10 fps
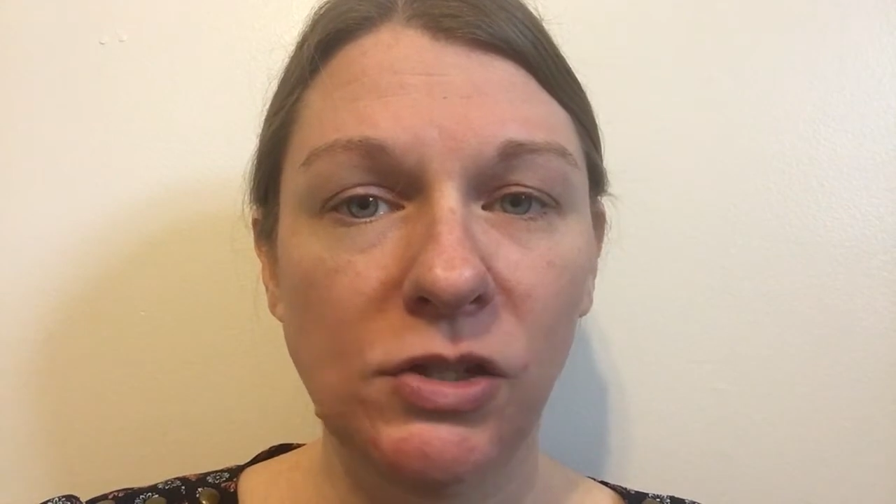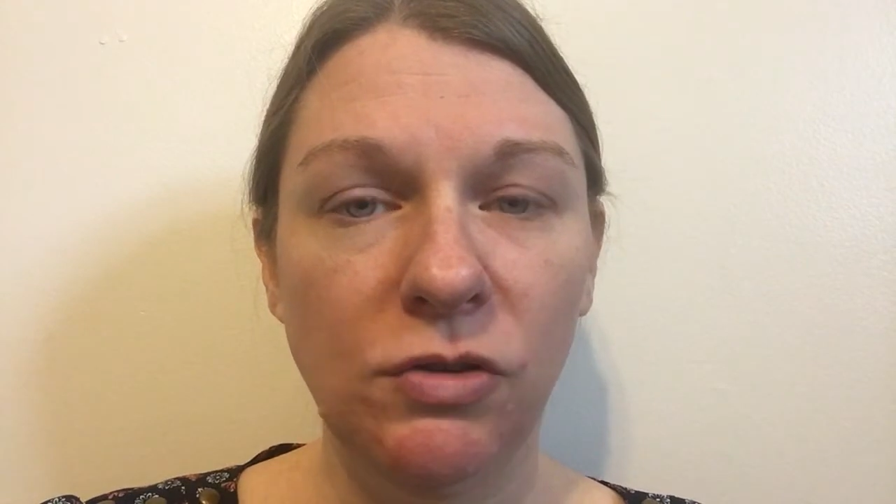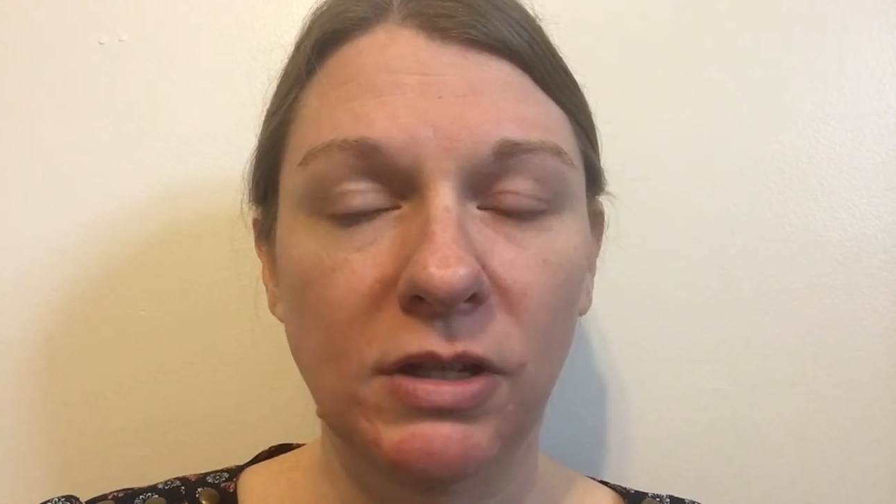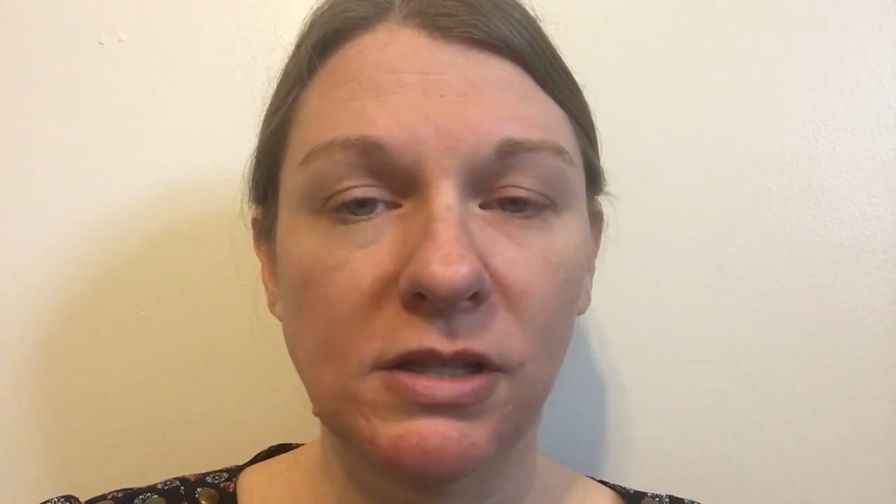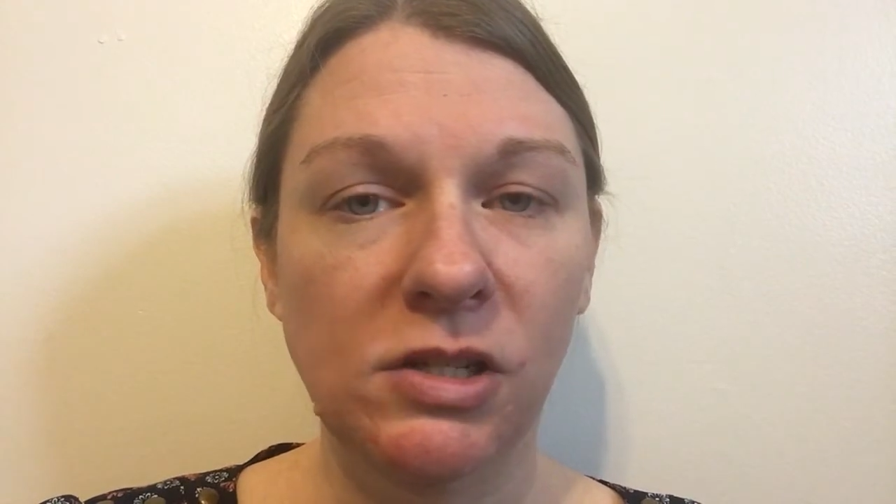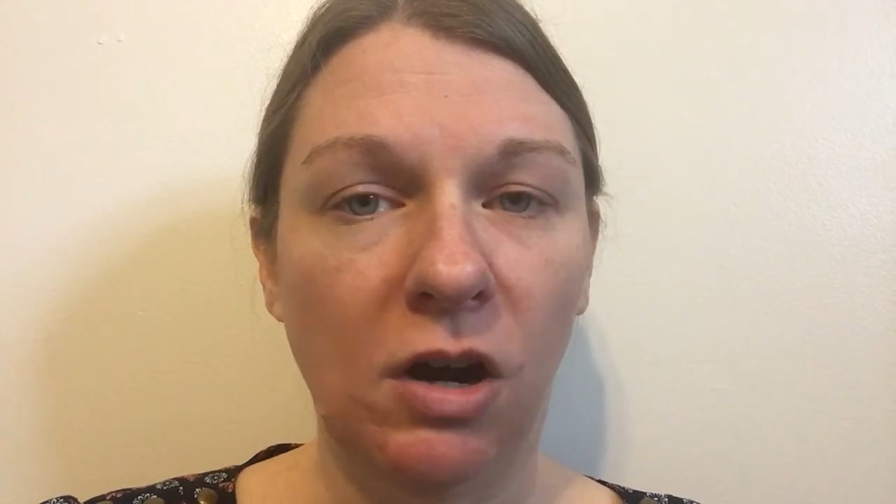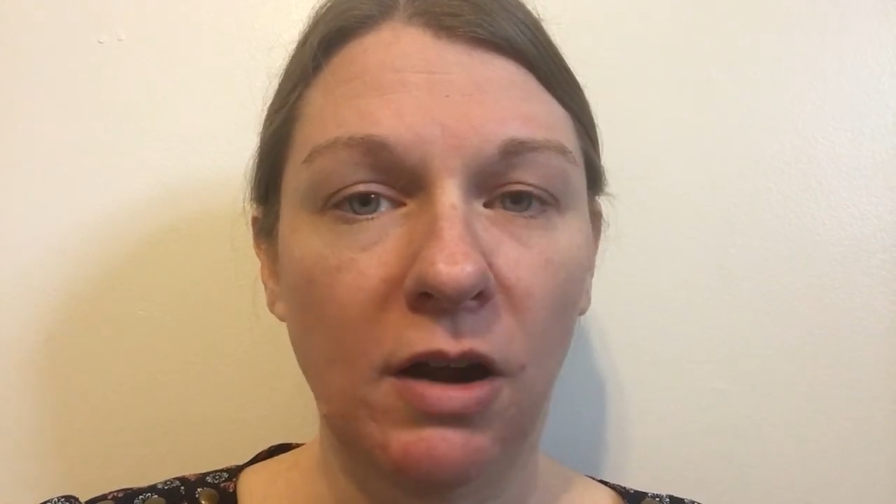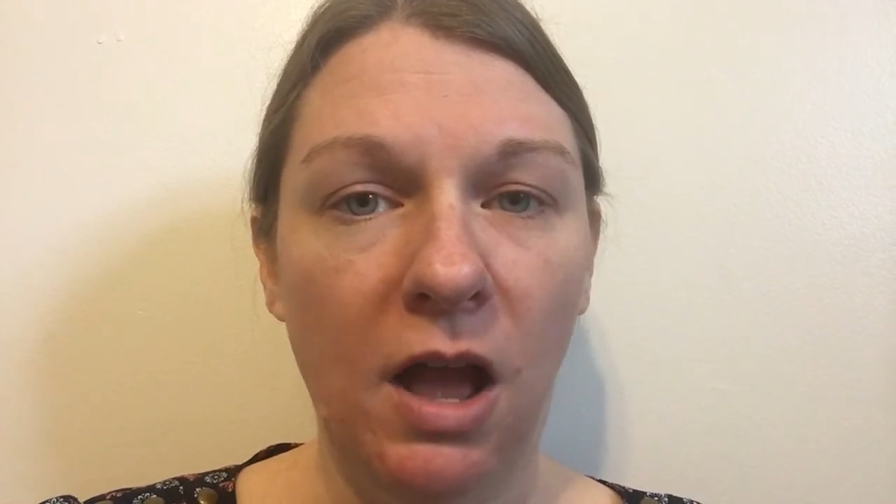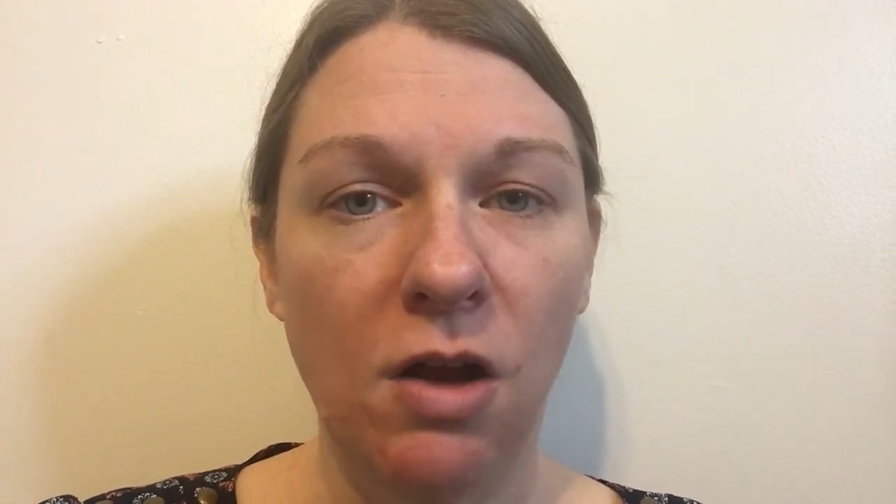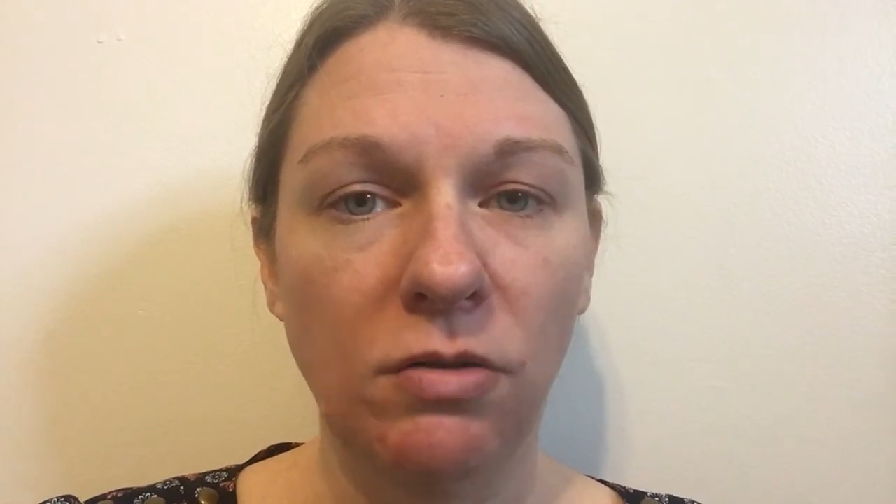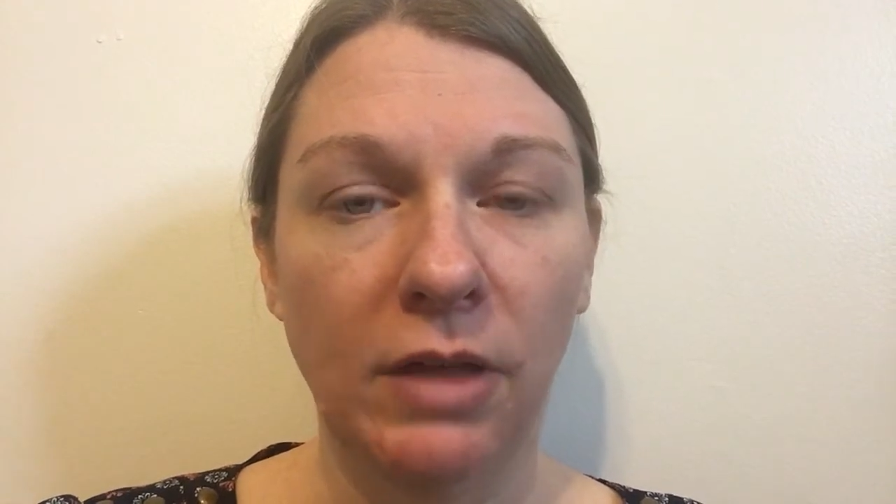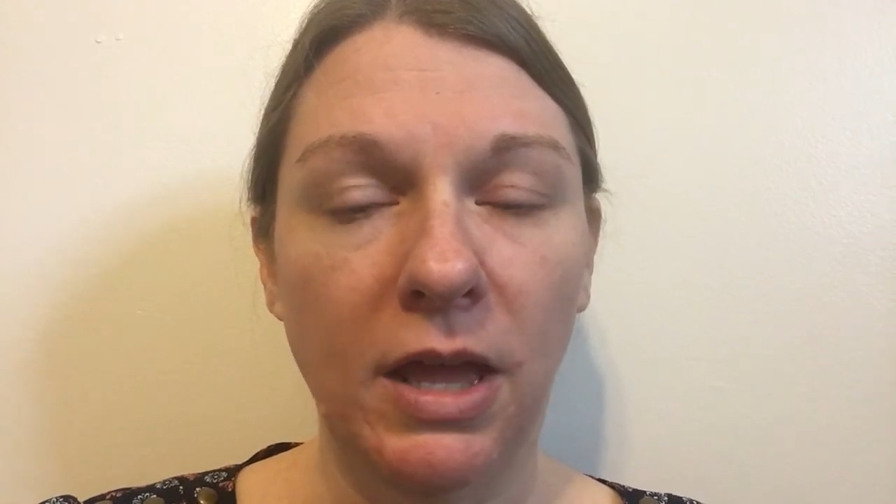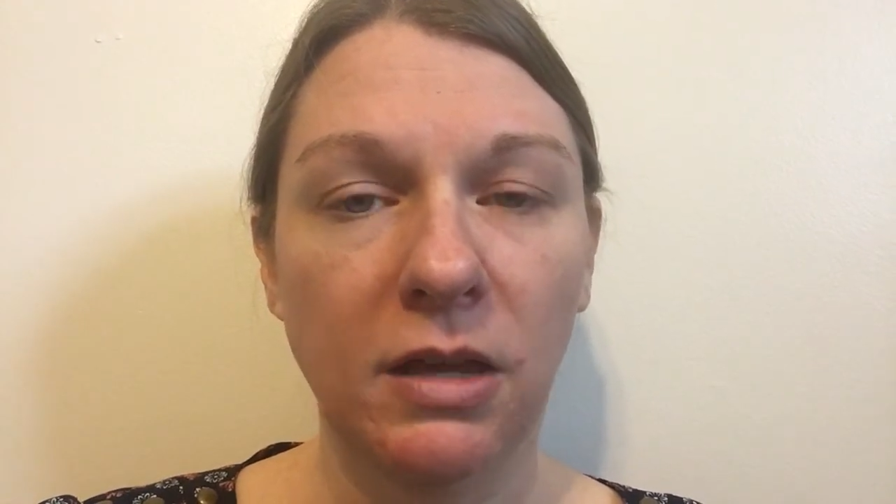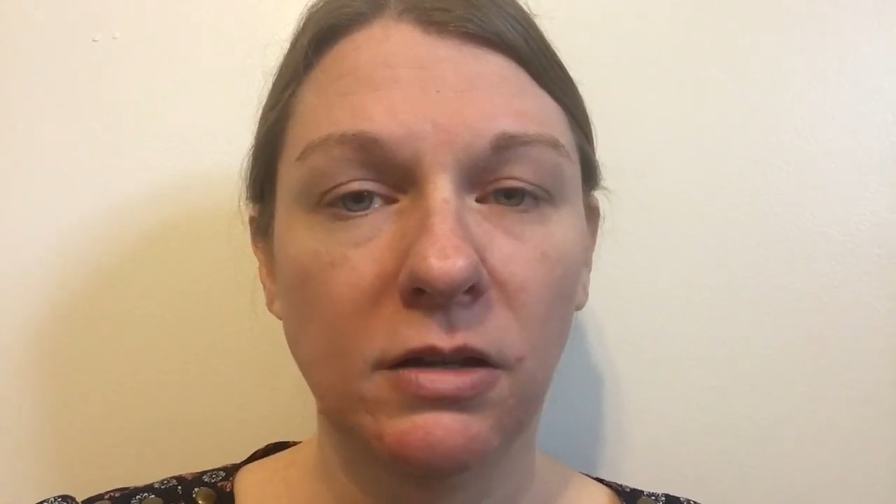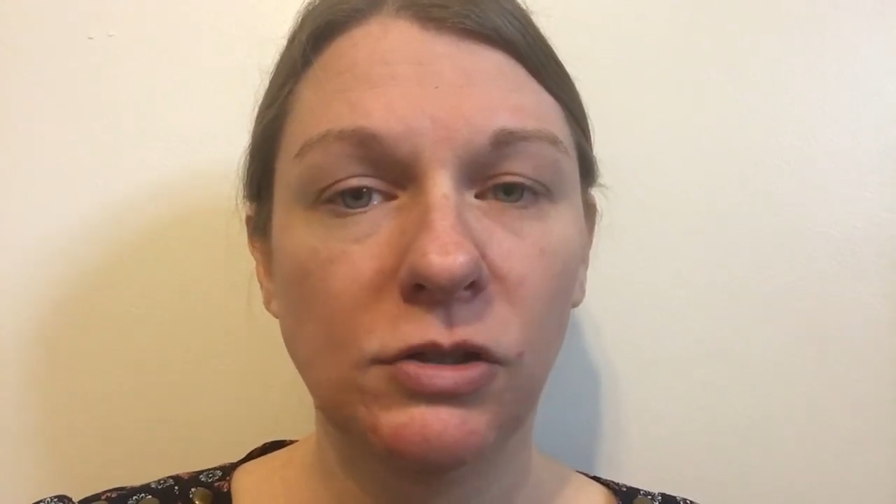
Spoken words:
You could start out like